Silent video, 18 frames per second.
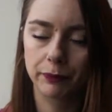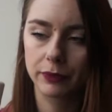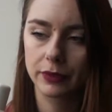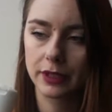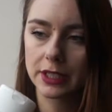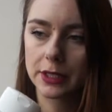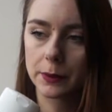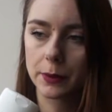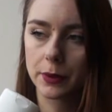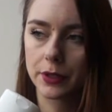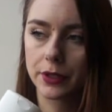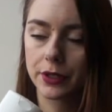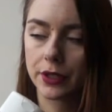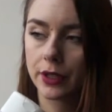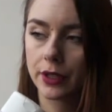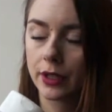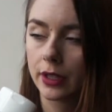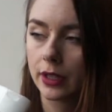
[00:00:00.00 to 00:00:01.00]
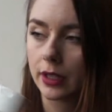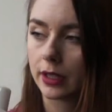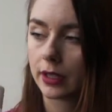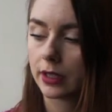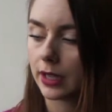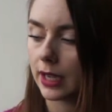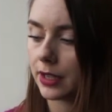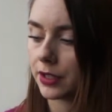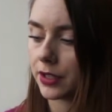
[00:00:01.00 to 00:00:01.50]
this one,
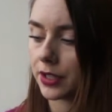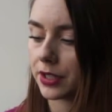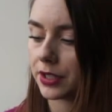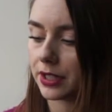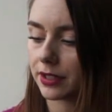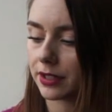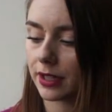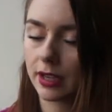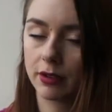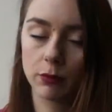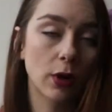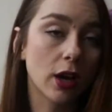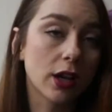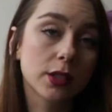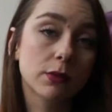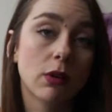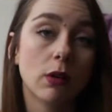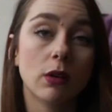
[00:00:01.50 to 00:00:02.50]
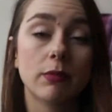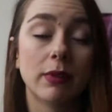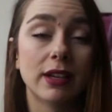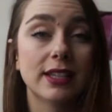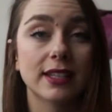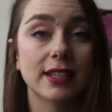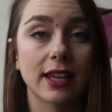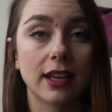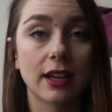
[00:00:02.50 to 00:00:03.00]
it works well with my
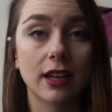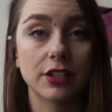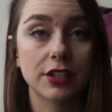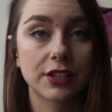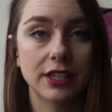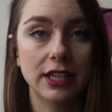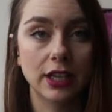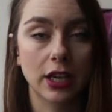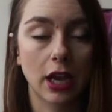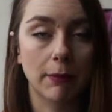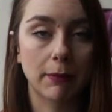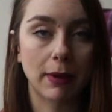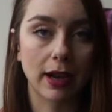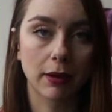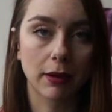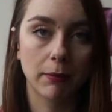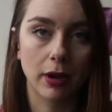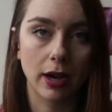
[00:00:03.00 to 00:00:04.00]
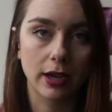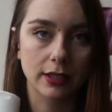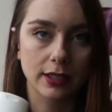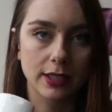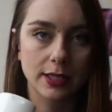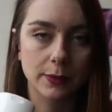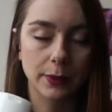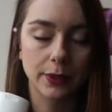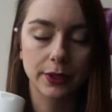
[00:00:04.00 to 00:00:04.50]
skin, and I just keep going back and buying
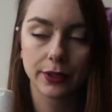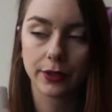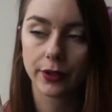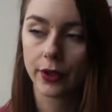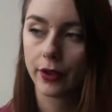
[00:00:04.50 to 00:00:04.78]
this one.